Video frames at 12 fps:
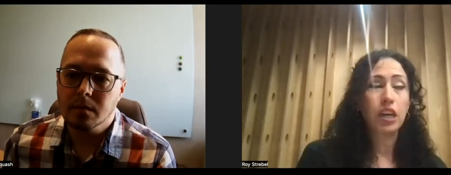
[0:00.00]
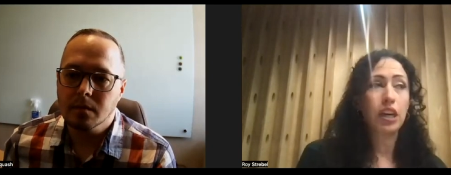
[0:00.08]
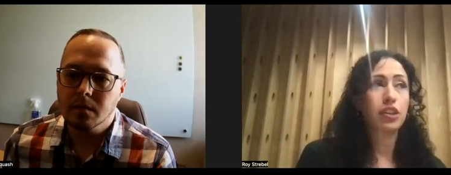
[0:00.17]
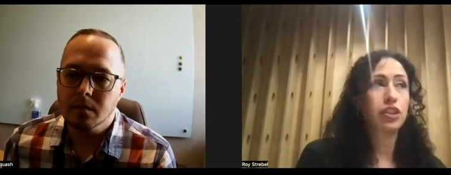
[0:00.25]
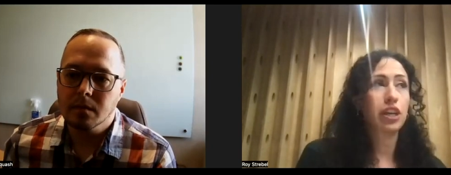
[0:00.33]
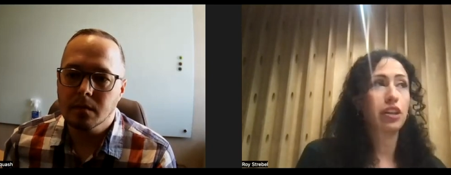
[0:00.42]

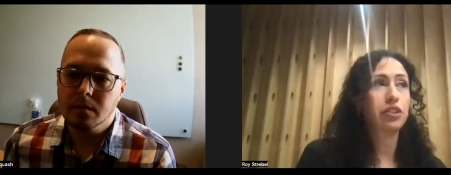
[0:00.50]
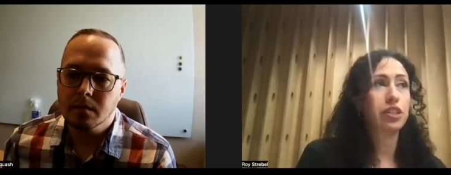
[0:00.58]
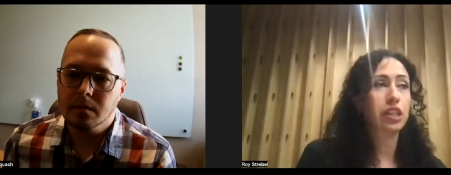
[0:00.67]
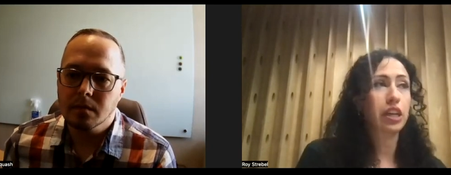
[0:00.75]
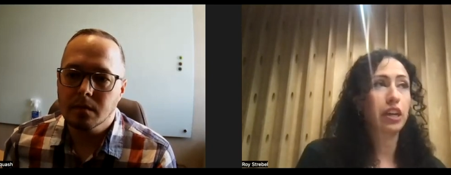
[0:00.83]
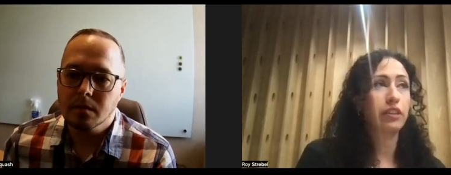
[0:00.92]
Speaker 1: and challenge the
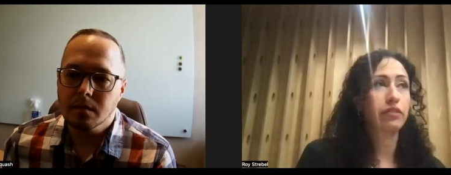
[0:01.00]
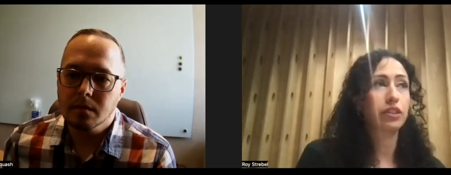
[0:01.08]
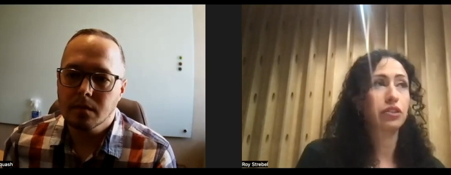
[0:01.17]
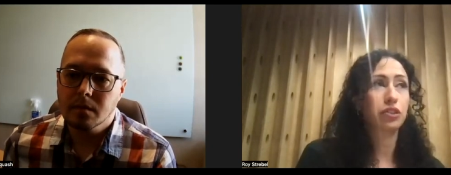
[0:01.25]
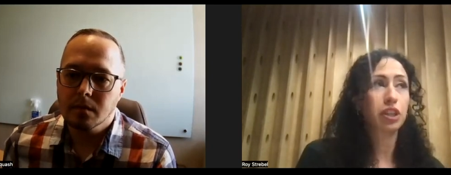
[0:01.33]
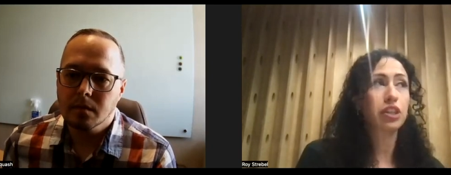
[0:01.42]
kind of
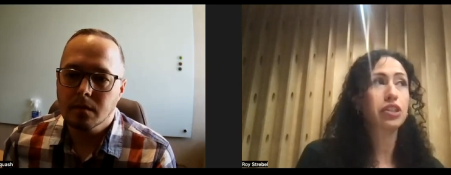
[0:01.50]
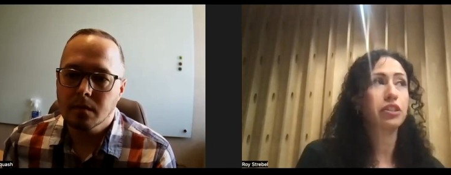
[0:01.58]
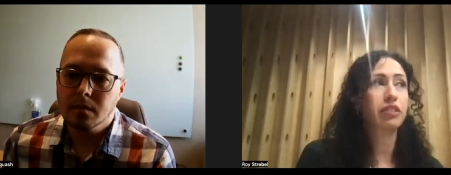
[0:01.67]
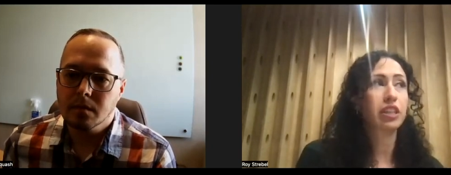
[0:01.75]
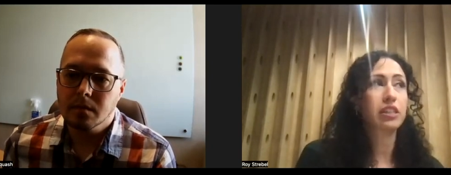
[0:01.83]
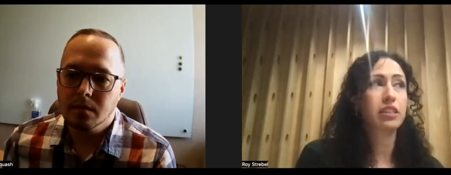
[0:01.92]
construction
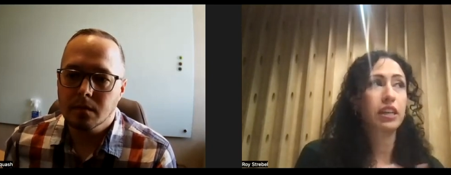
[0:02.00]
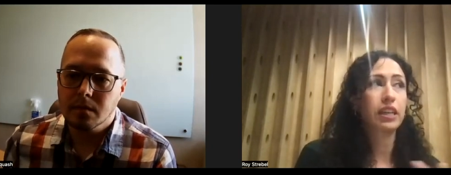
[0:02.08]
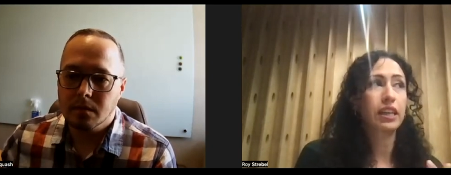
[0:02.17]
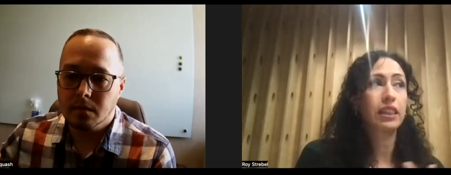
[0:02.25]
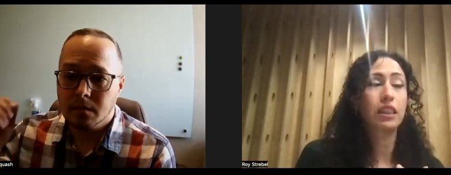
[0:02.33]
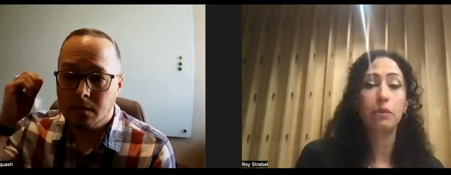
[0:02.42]
of things that
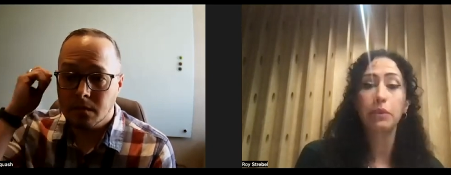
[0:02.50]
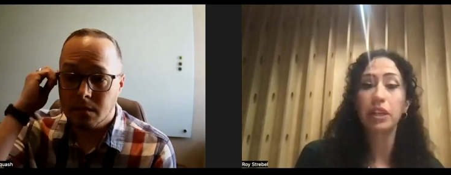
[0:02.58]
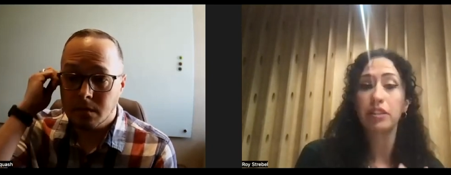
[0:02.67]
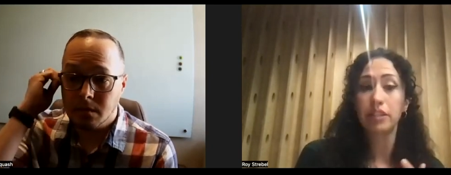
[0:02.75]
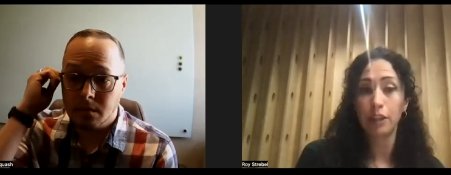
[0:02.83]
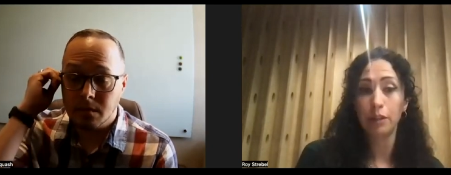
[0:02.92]
can
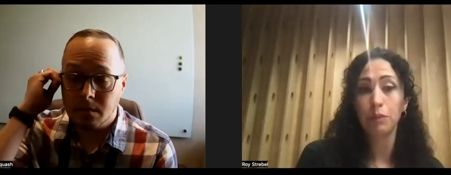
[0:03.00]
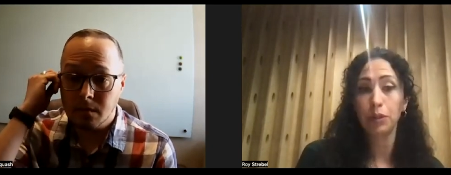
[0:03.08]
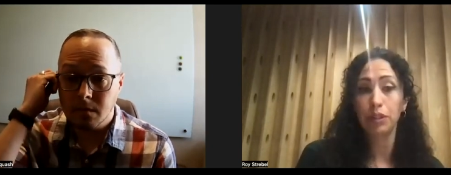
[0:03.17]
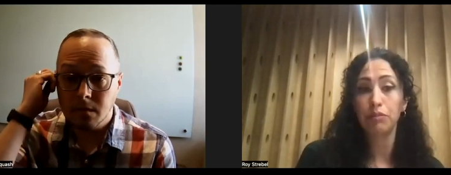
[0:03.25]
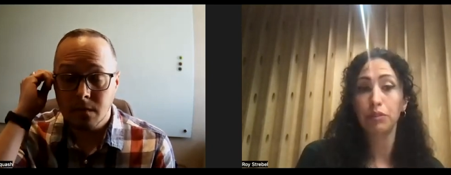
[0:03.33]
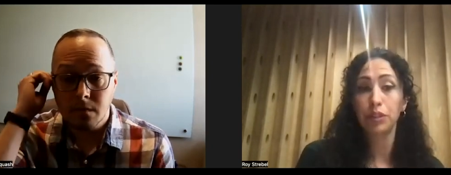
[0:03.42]
limit
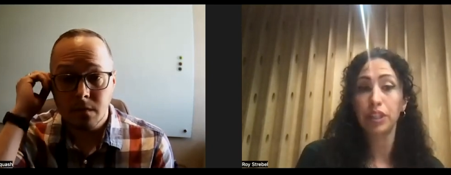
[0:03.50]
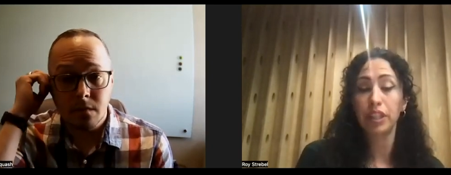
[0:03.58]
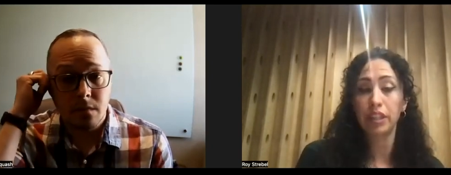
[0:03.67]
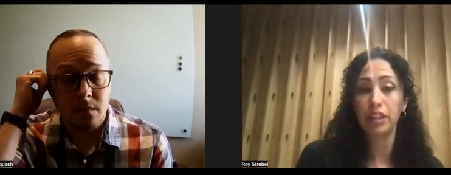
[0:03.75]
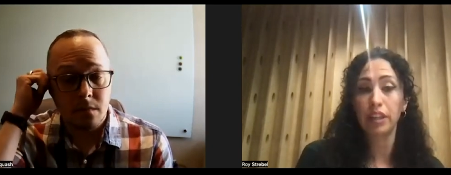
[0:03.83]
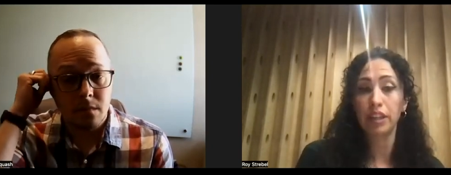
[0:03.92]
ceremony rooted
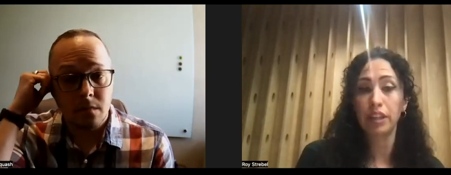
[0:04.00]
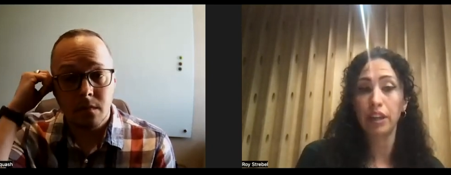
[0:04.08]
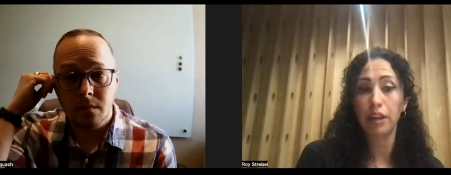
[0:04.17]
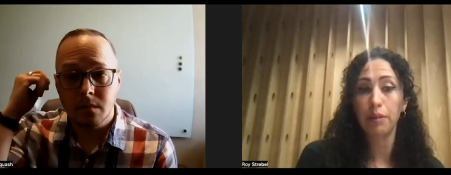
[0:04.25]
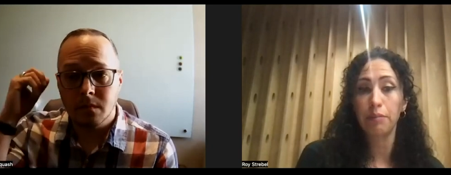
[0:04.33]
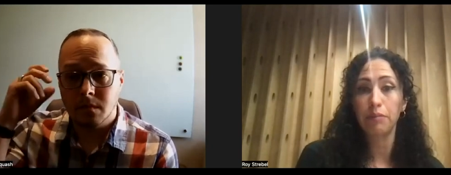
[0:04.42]
in
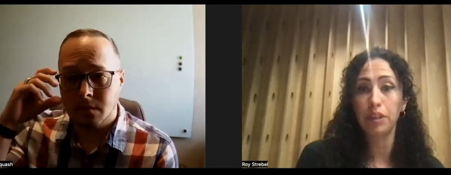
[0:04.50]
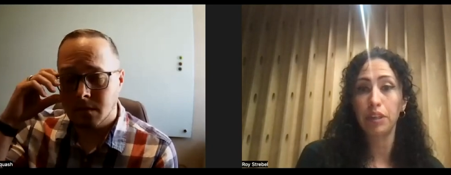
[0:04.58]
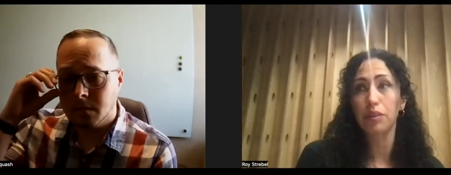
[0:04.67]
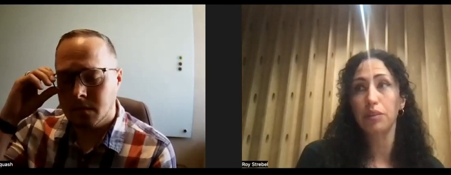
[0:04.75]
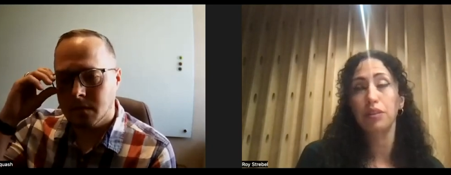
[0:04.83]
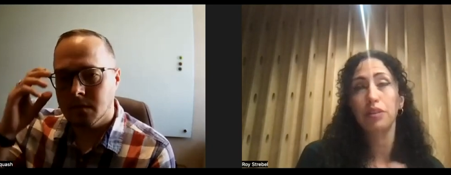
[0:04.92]
um,
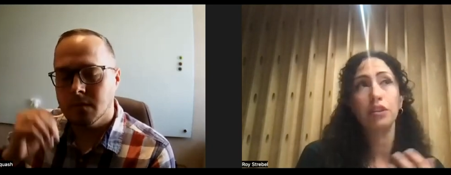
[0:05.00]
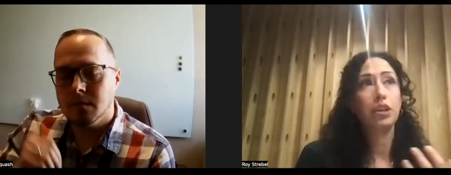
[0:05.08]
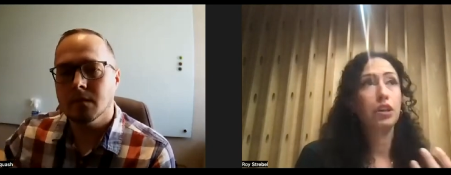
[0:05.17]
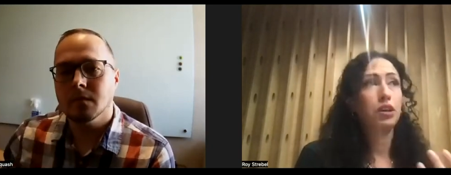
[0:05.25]
either